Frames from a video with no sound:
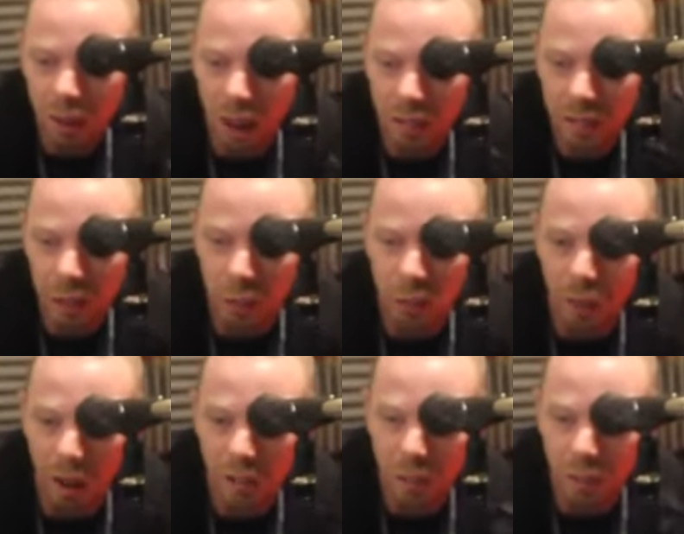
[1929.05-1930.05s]
I still
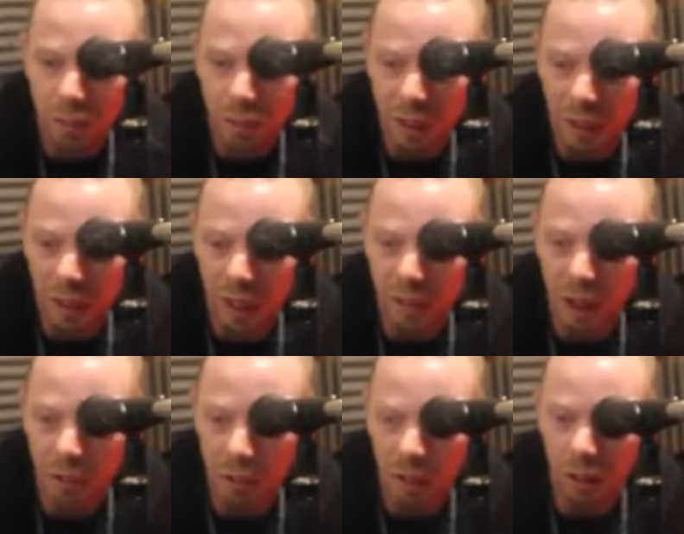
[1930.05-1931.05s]
think like
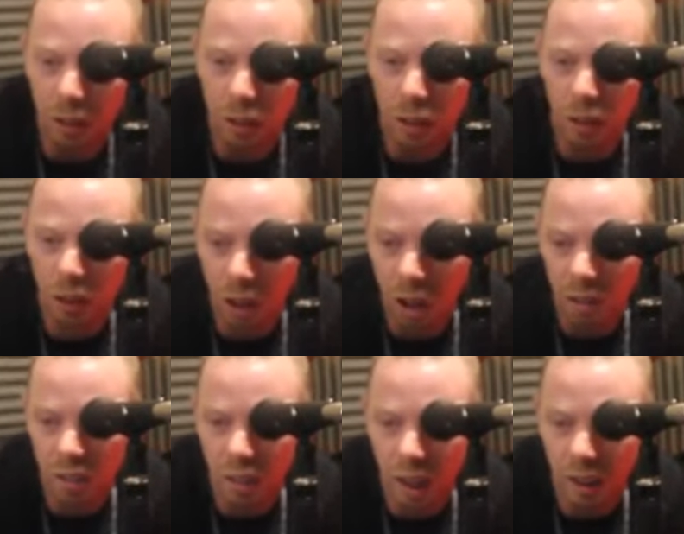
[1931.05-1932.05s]
definitely you could
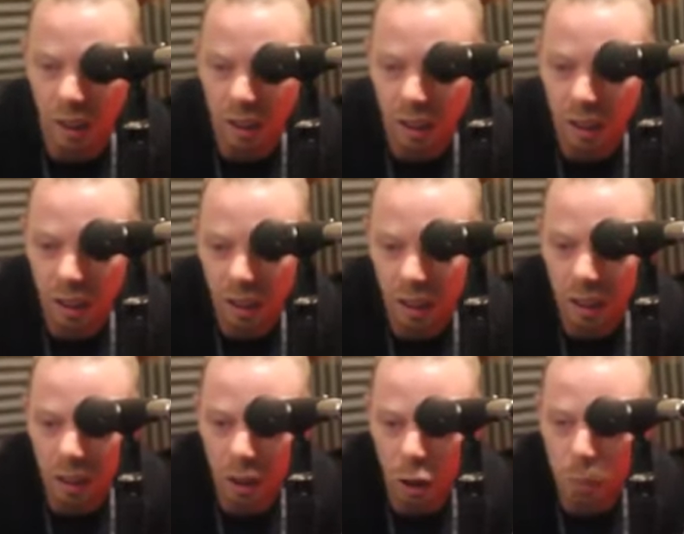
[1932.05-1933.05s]
class like
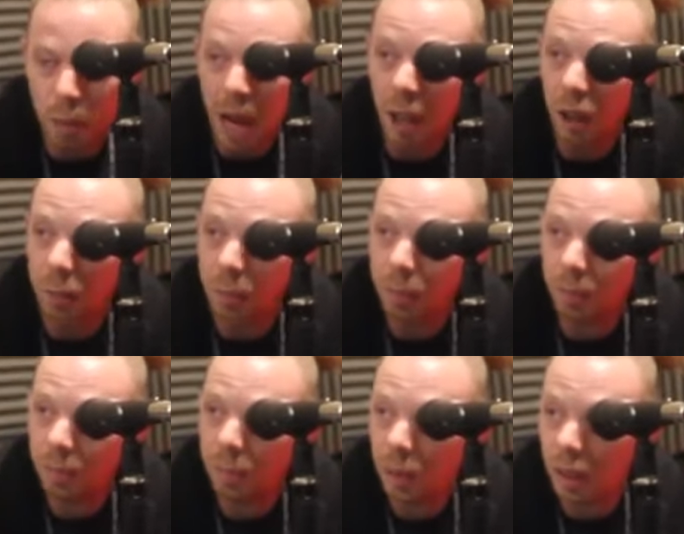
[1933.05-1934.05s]
Peckham
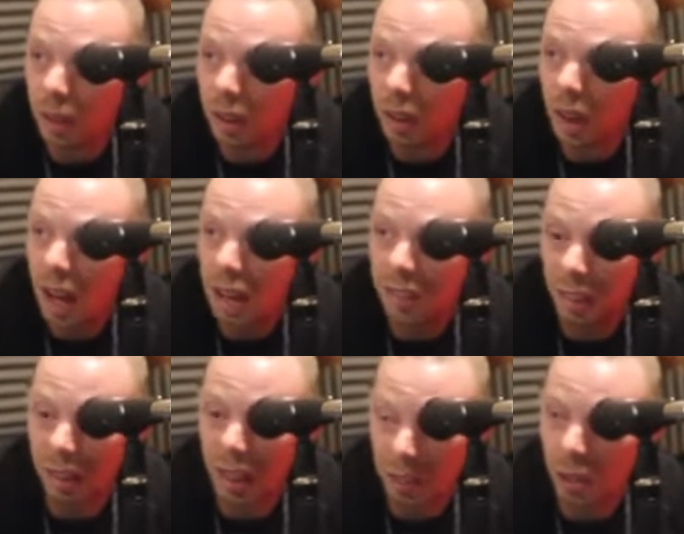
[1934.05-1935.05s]
as a
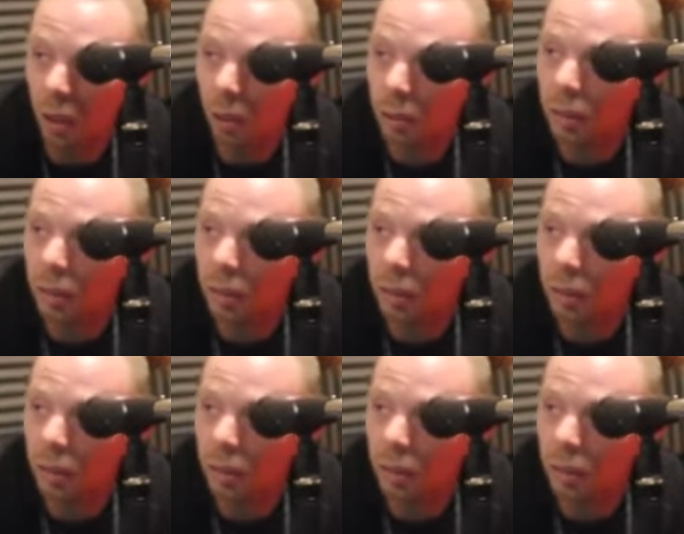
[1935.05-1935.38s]
ghetto.